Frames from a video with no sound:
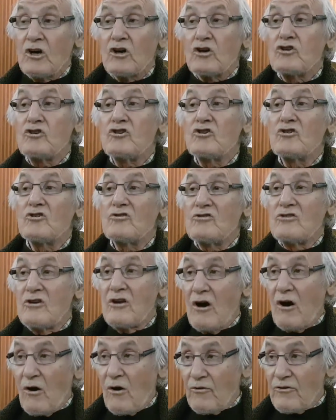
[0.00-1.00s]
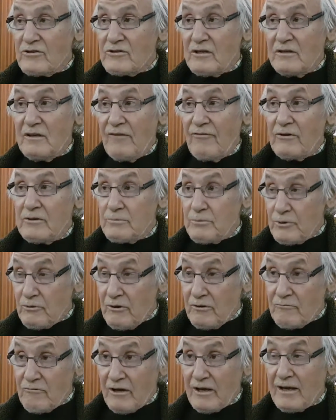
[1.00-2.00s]
you know there's a difference
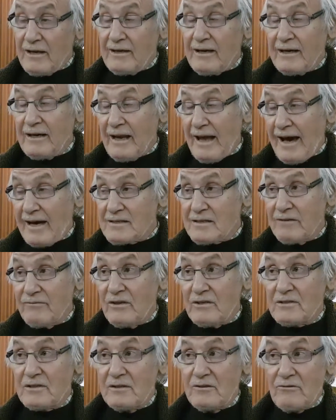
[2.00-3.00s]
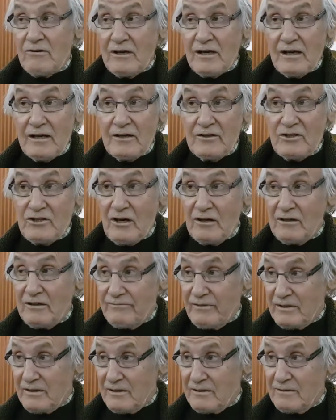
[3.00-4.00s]
between drinking a glass of this and drinking a jug
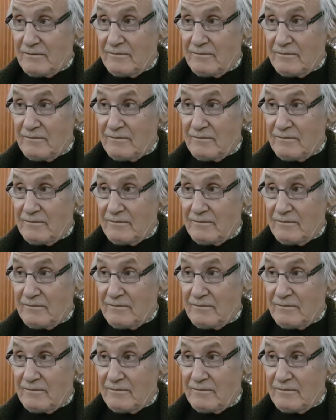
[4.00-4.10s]
of it.